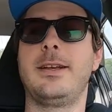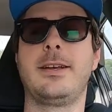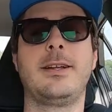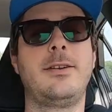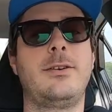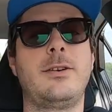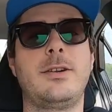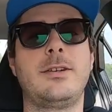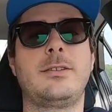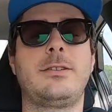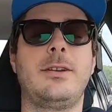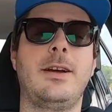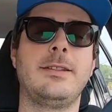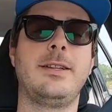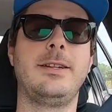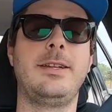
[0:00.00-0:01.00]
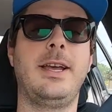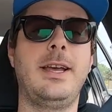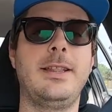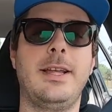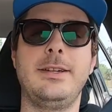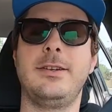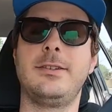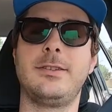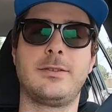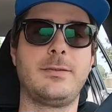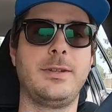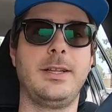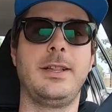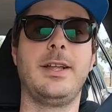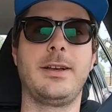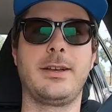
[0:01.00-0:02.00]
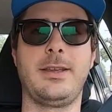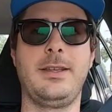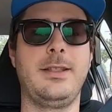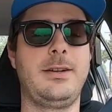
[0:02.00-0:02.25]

of good orders throughout the day, then you're just really lucky.